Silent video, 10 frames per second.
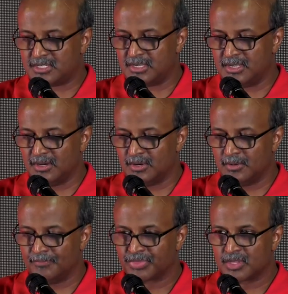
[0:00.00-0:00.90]

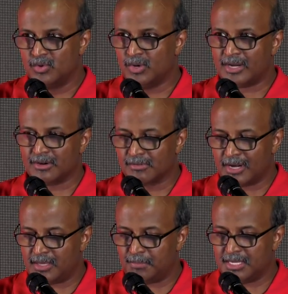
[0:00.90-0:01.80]
CEO, who had
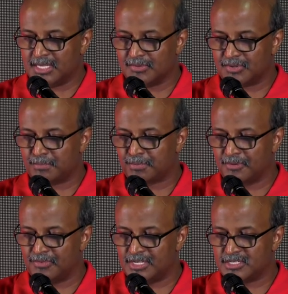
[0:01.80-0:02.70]
already been given
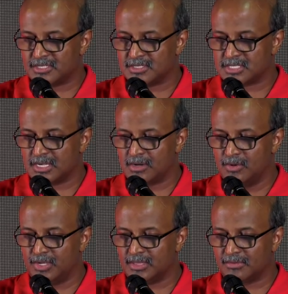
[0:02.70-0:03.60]
privileges,
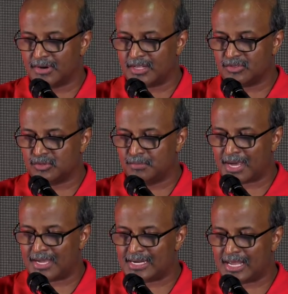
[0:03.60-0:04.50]
including the right to
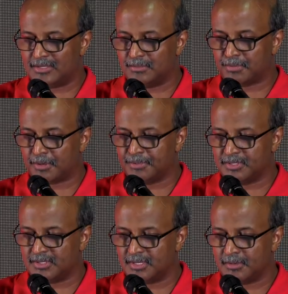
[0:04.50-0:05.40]
buy landed
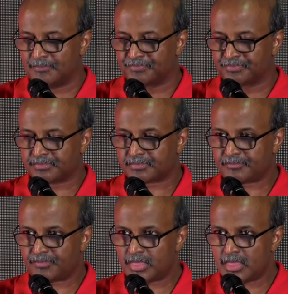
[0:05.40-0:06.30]
property.
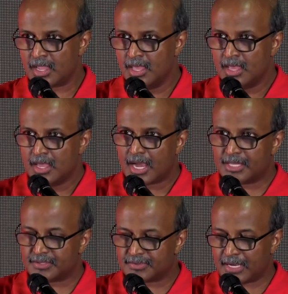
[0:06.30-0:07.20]

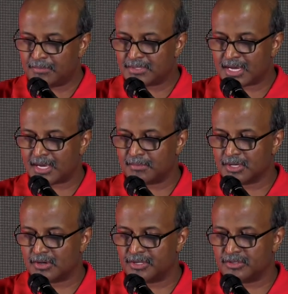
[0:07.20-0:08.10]
At the same time,
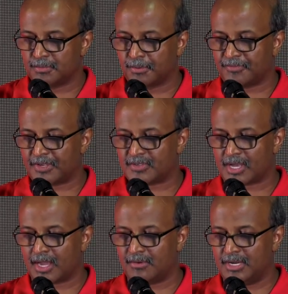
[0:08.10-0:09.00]
according to Professor
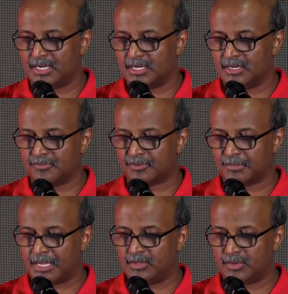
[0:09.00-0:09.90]
Irene Ng
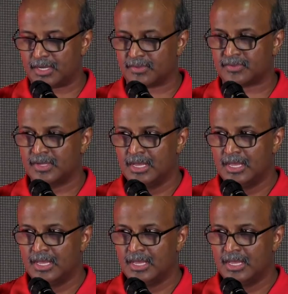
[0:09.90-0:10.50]
from NUS,